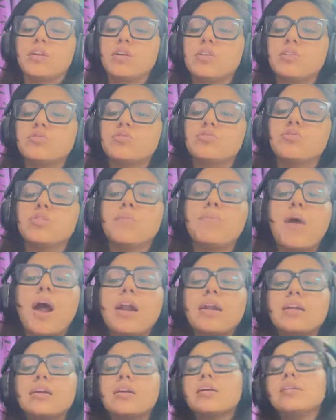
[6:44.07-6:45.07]
So the
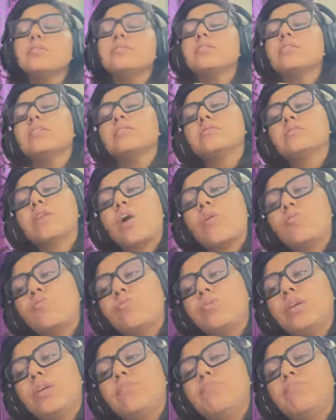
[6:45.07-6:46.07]
particles in a sound
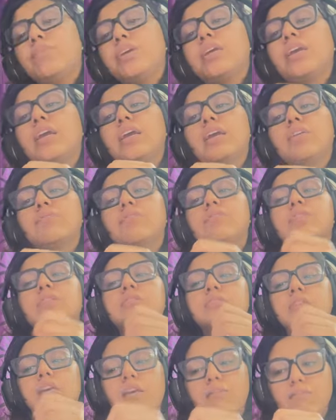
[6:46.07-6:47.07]
beam behave in the
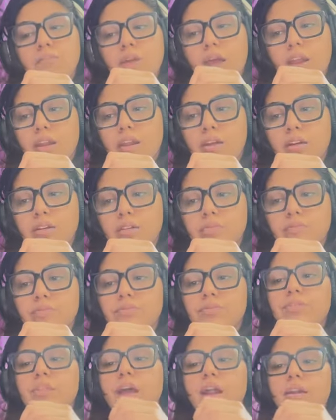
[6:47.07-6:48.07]
same manner,
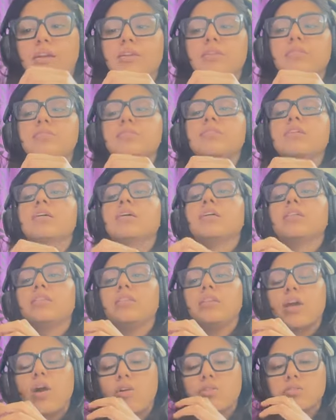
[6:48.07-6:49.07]
that is,
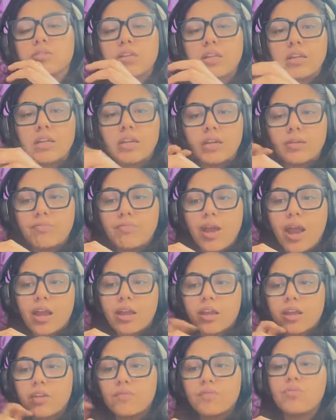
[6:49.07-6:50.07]
they oscillate
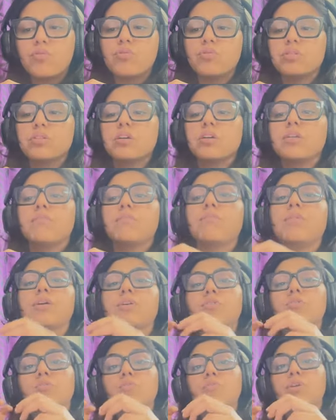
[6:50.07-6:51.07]
back and forth,
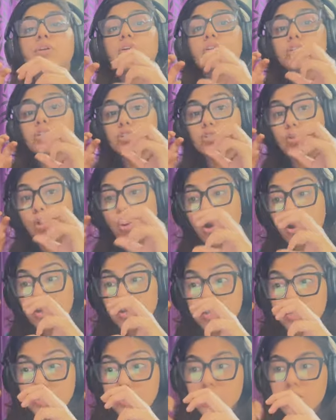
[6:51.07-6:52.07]
but over a short
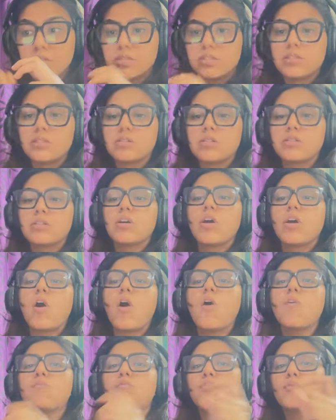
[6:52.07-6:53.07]
distance
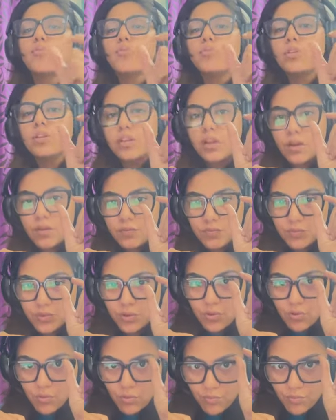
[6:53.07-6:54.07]
of only a
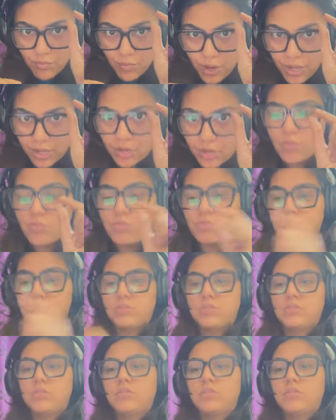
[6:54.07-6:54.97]
few microns.